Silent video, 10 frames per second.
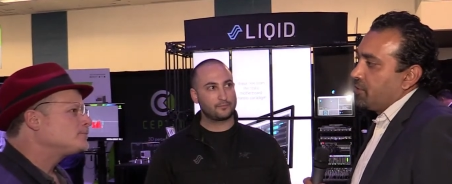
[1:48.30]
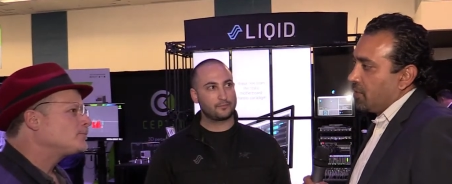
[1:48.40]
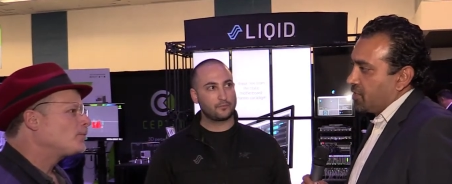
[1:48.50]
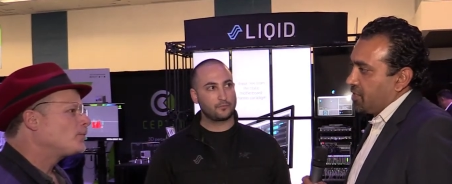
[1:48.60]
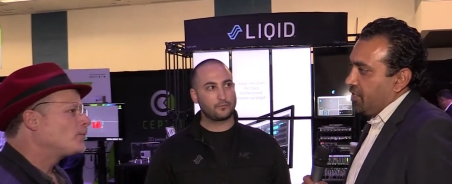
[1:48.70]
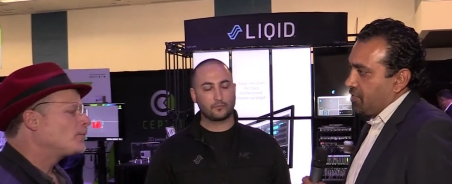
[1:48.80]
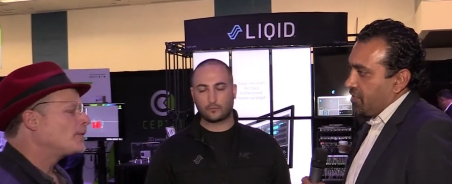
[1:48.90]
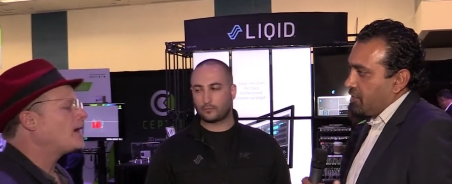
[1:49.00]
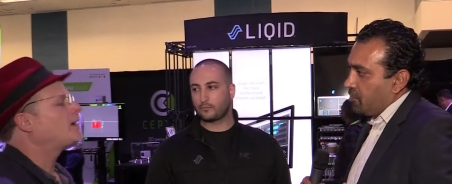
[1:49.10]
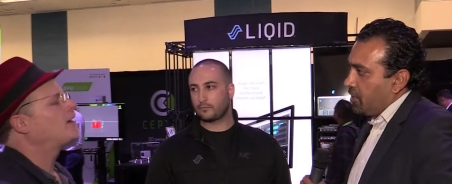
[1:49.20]

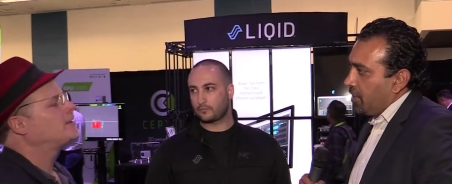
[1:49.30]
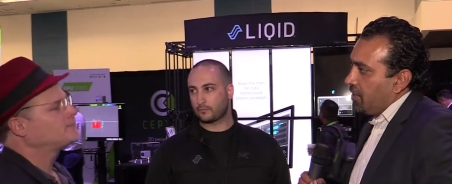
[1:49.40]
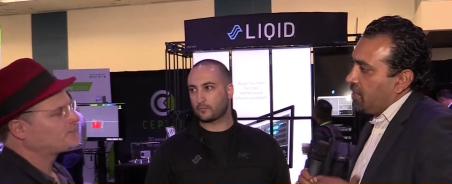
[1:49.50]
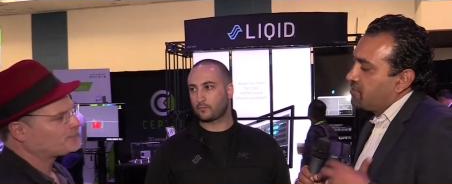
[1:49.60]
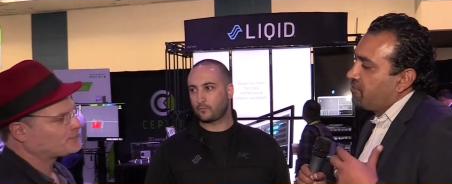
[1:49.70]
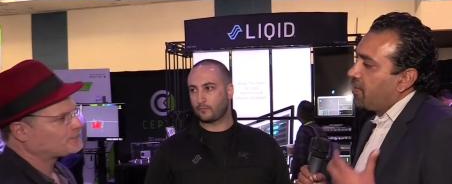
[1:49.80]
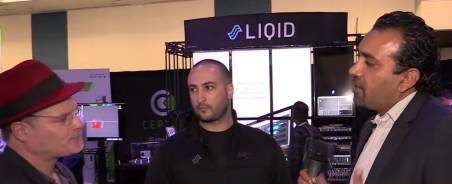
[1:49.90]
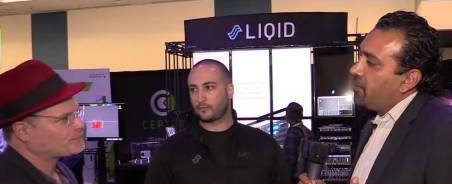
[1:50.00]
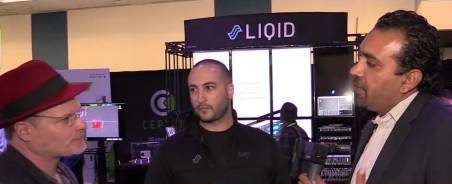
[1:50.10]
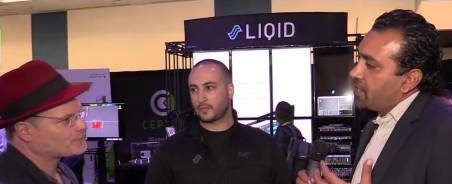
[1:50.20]
Speaker 1: utilization. You're putting ah. these
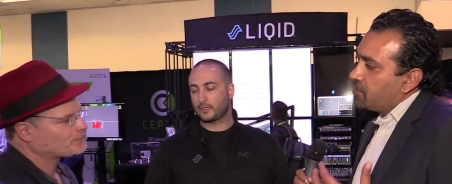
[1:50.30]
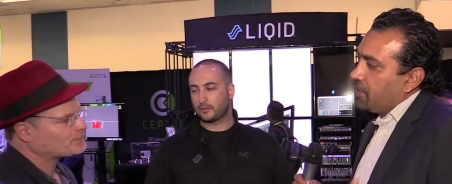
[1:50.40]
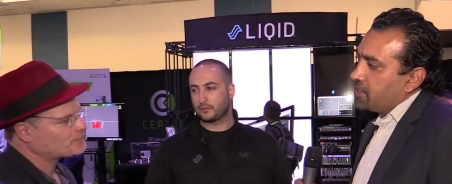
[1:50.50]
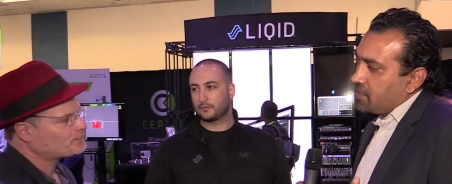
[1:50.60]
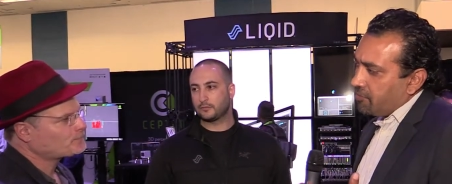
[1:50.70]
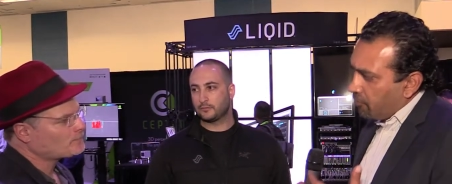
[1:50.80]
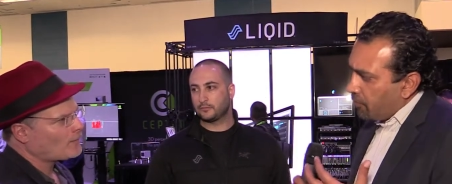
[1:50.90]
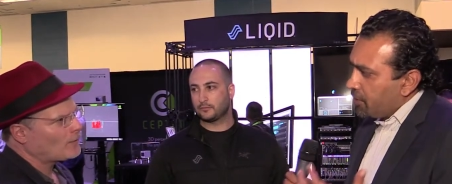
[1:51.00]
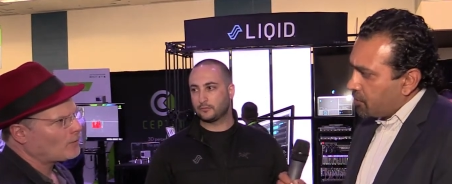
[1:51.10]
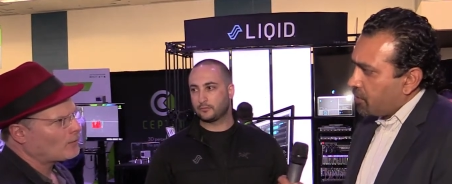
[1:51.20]
very expensive
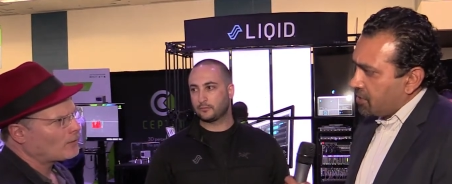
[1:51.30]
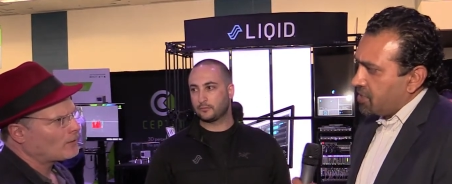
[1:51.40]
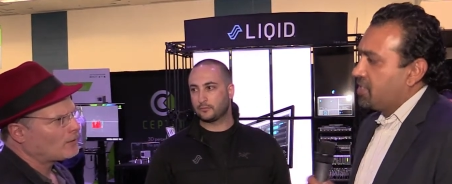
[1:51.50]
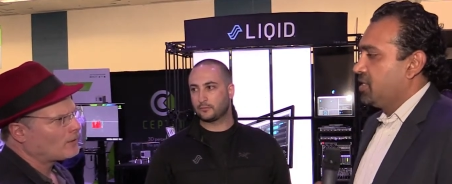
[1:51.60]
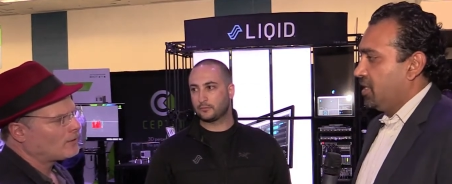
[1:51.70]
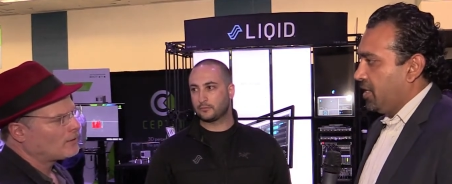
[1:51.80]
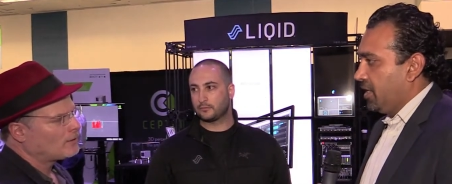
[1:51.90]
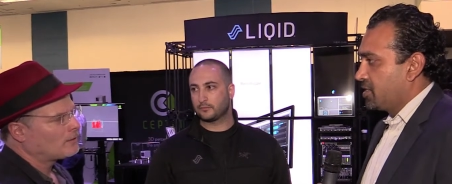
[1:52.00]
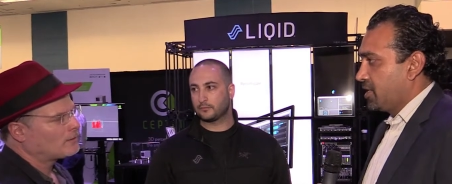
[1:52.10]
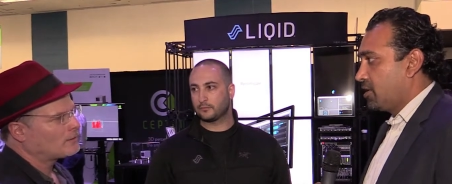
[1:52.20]
resources into the
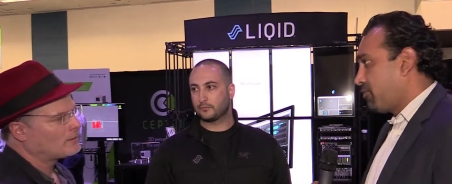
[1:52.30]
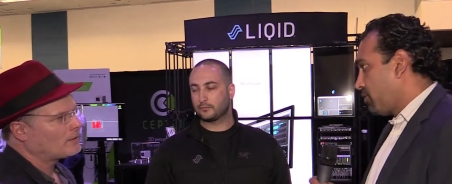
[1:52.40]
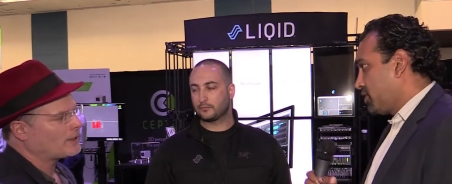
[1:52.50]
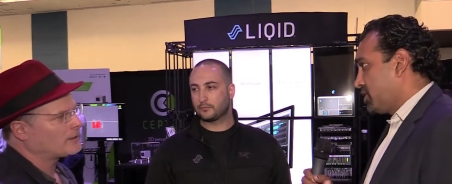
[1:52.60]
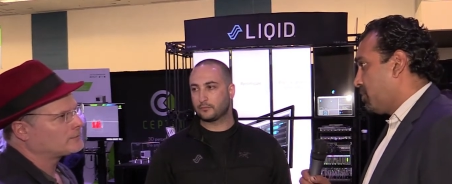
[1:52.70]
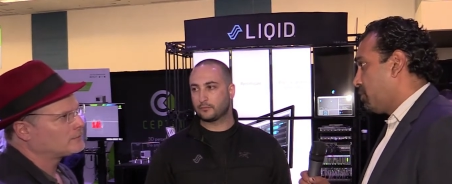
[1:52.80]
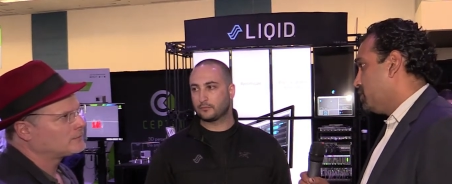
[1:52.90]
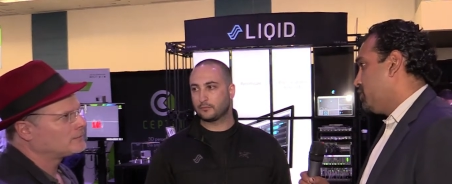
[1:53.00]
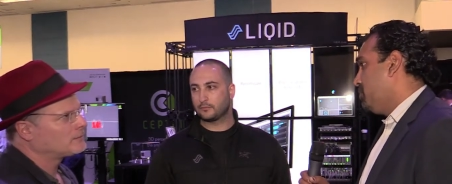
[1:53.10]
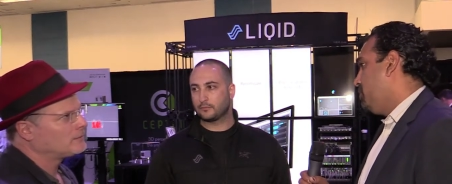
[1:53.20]
data center. For example, a
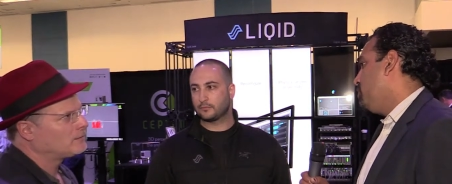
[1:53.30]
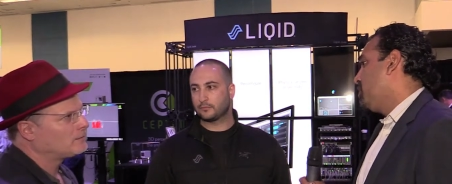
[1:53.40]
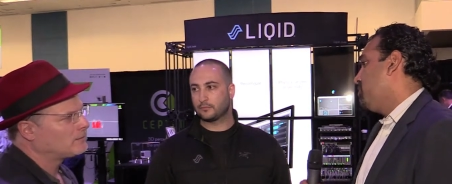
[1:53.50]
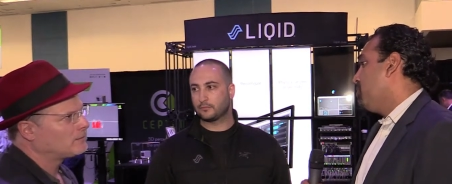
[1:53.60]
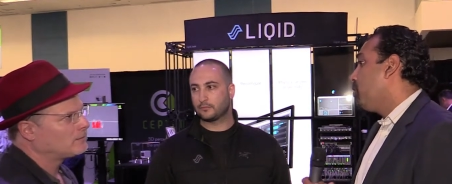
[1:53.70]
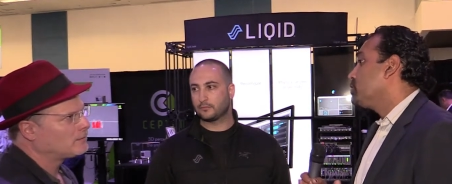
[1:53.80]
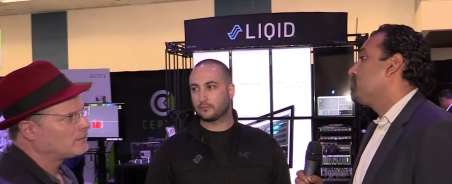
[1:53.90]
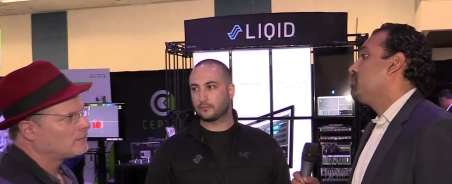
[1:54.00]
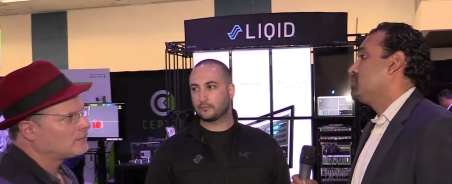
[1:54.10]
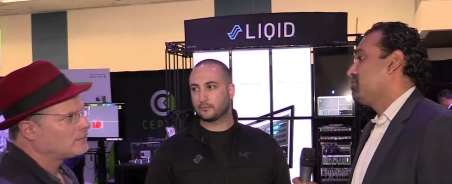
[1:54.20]
GPU can be
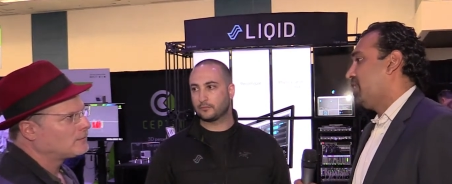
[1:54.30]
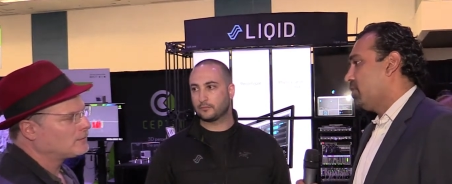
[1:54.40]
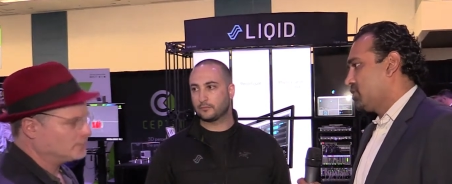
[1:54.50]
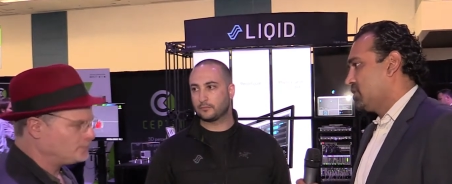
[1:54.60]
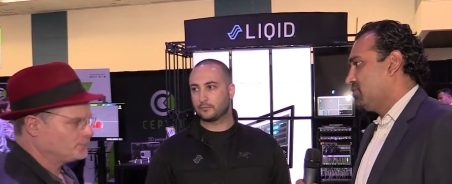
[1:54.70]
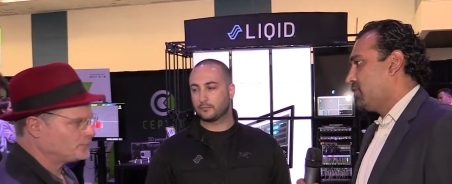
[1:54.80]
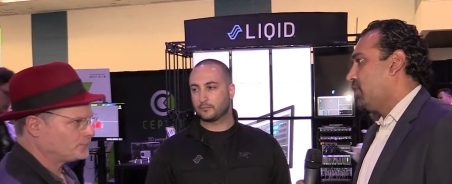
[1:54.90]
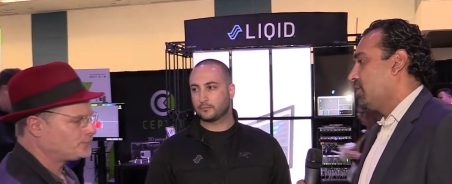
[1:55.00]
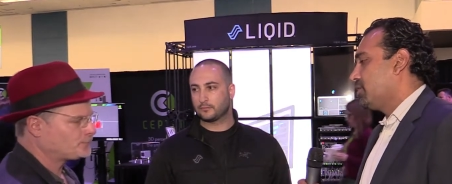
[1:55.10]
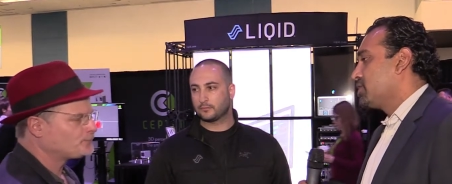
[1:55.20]
multiples of thousands of
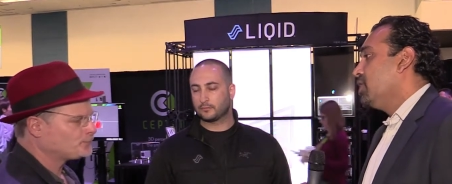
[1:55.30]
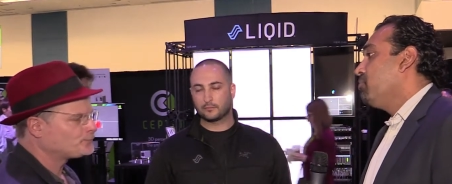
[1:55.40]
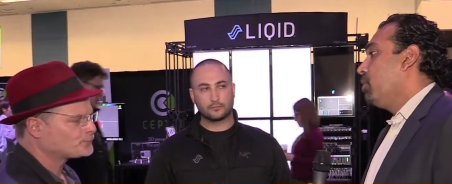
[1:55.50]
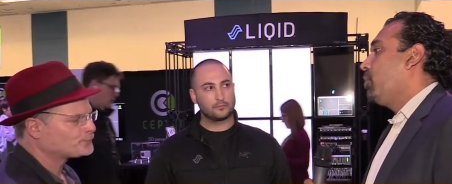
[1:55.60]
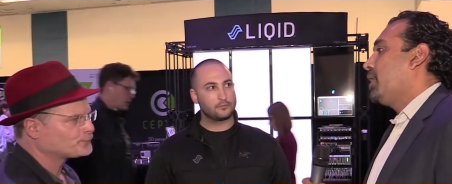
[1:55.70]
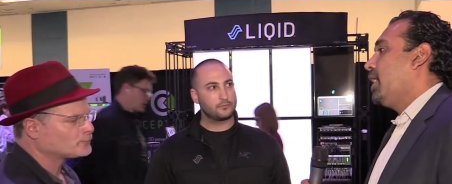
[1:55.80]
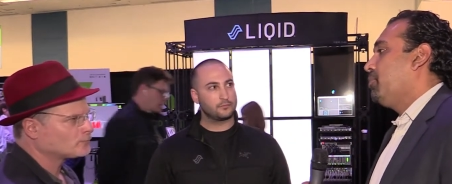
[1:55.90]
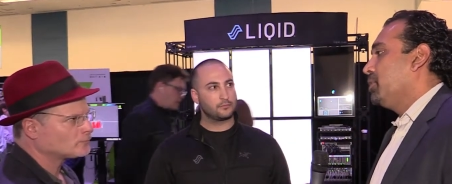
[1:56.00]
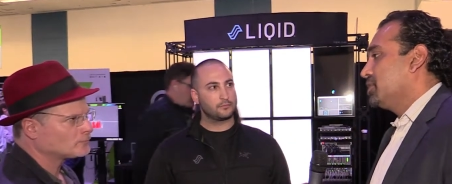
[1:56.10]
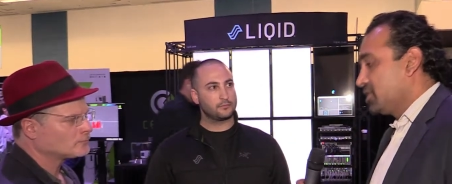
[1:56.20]
dollars, but what
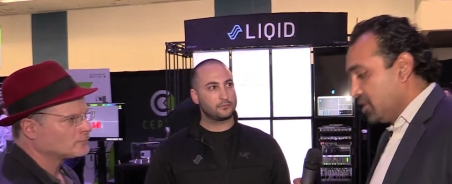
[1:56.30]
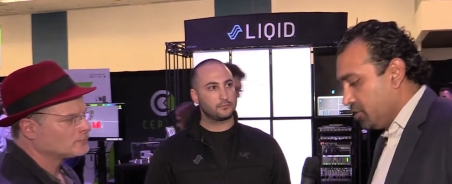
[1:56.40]
happens?